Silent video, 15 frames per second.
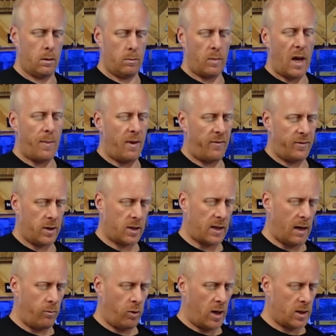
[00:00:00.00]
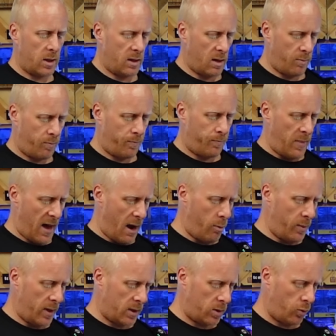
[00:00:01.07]
Maybe for the same reason that
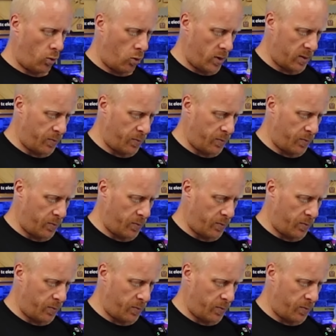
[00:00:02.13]
helmets are always